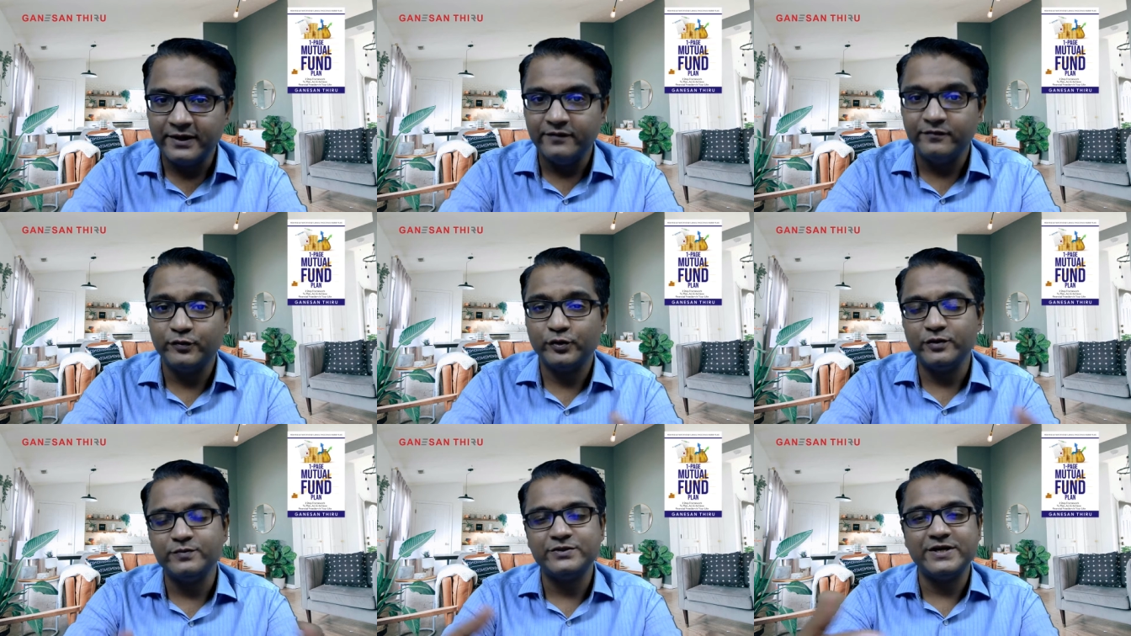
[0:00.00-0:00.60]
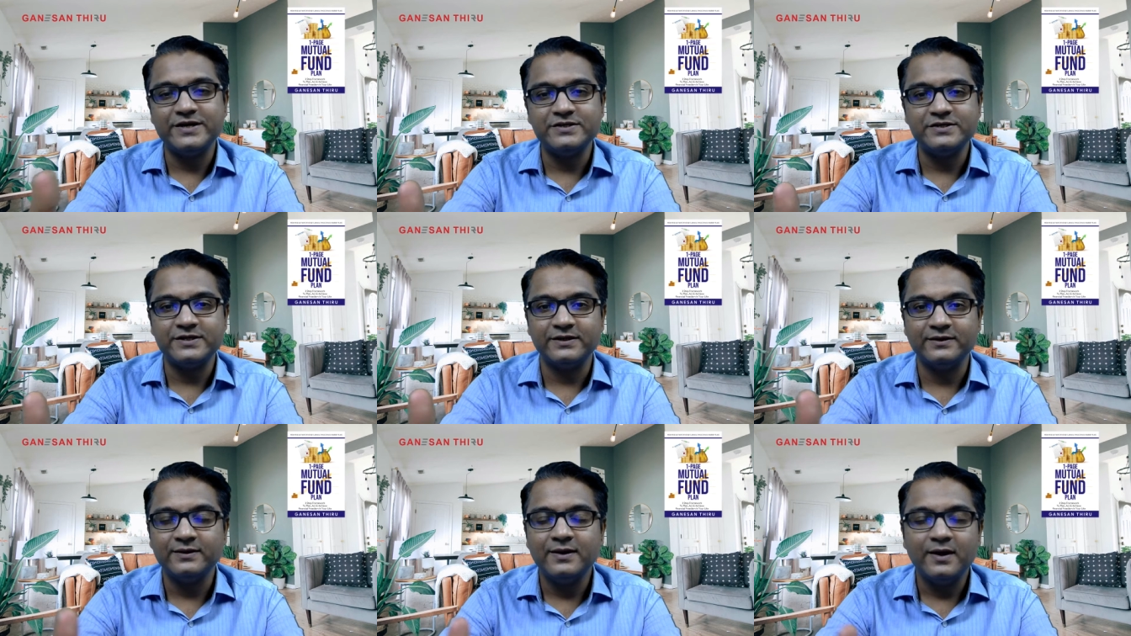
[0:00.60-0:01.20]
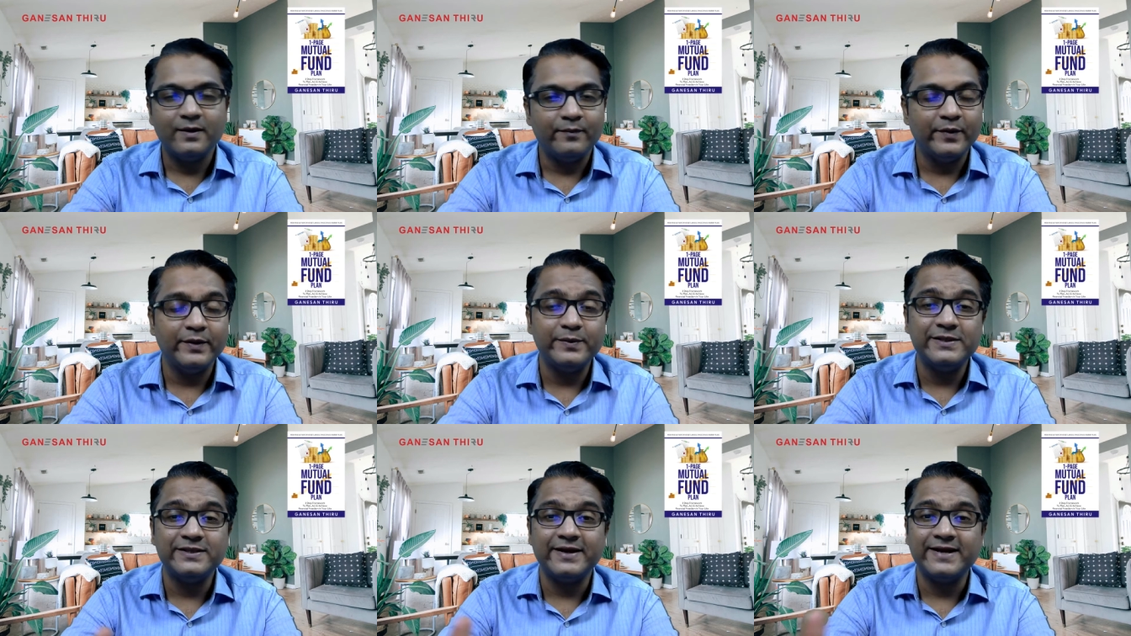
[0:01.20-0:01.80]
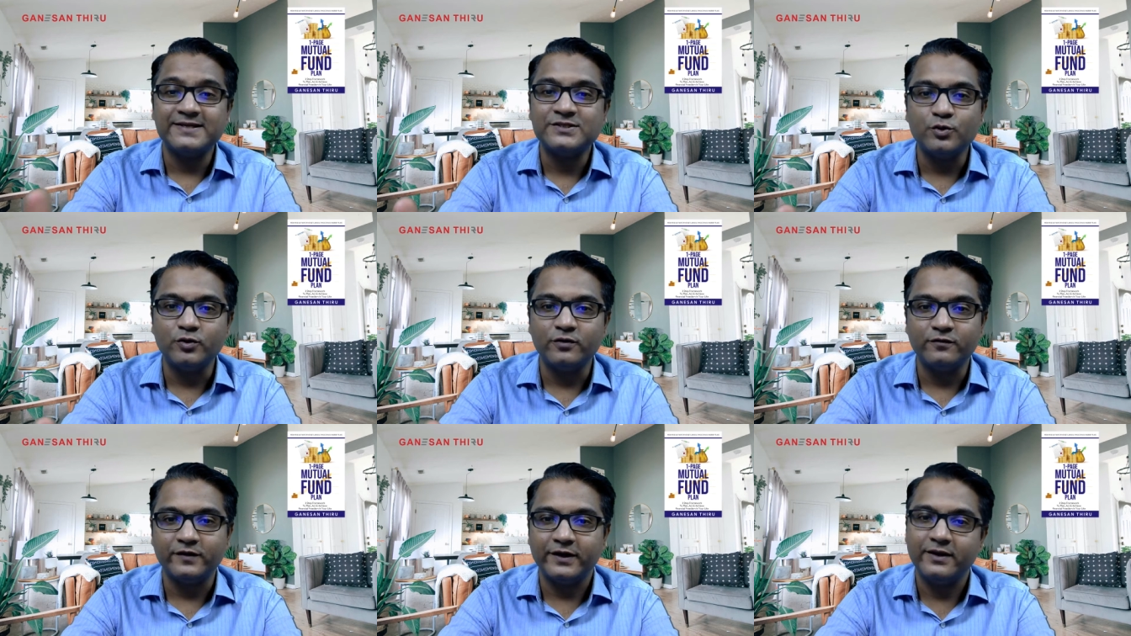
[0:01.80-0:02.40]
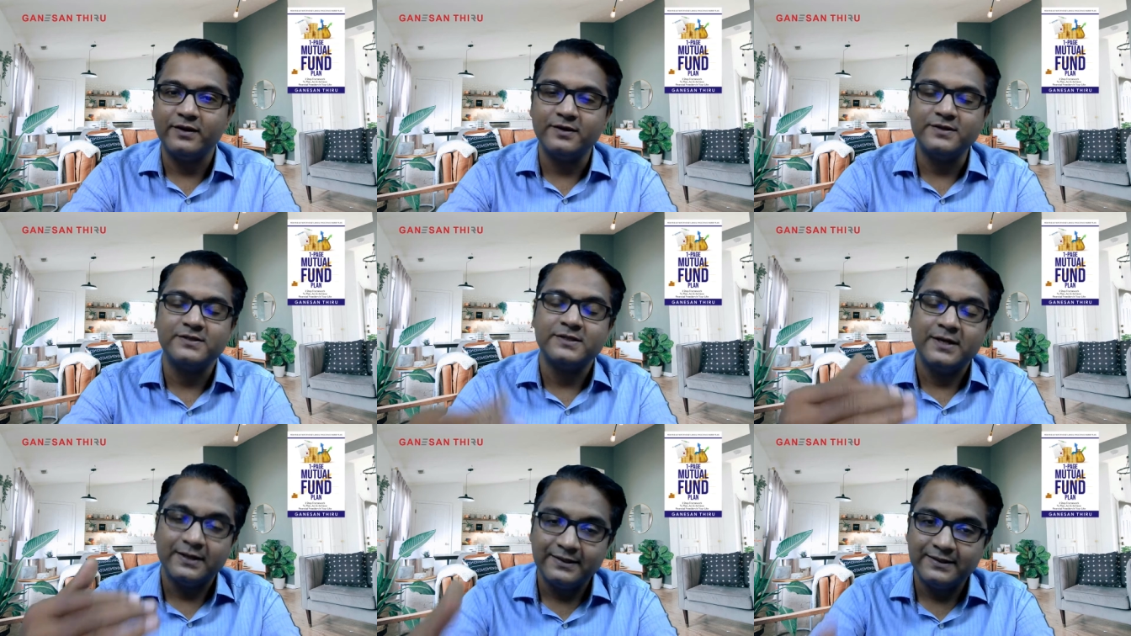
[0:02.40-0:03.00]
If you keep changing, maybe in the next 2 to 5 years,